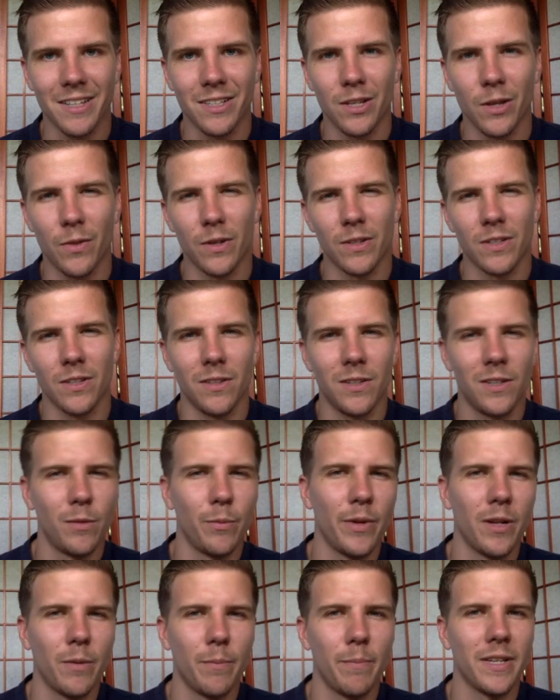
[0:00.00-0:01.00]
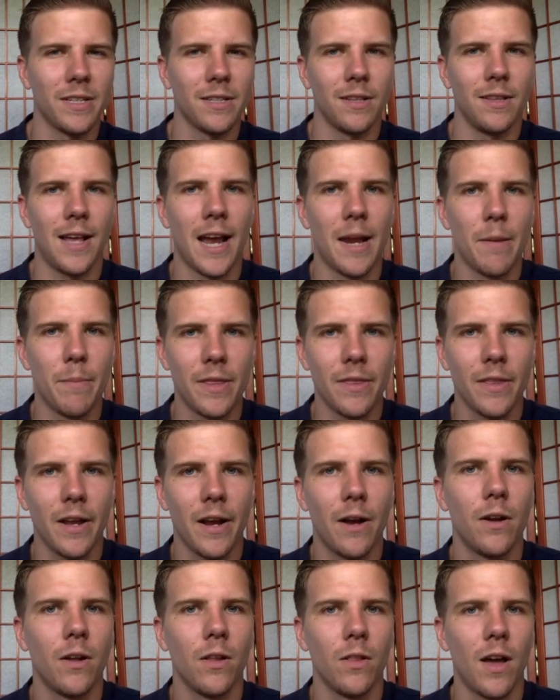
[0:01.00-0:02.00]
So there's a little bit of misalignment
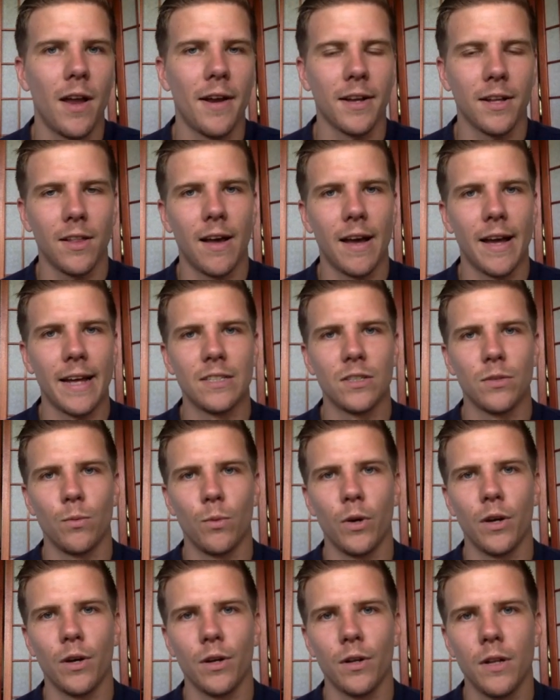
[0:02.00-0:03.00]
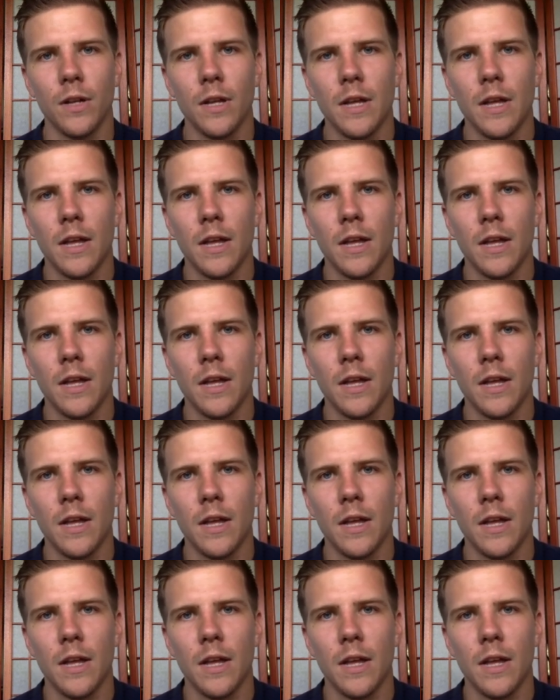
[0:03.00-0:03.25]
there, and a lot of clients will